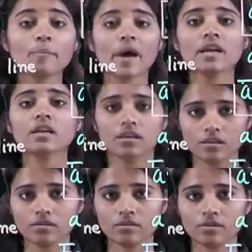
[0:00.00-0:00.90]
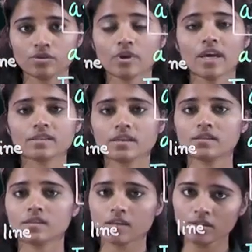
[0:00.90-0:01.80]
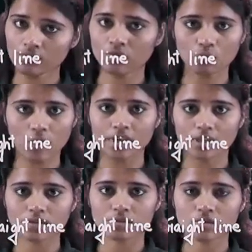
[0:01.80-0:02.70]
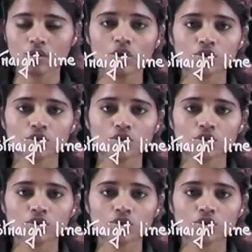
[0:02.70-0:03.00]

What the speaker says: parallel to x-axis and y-axis.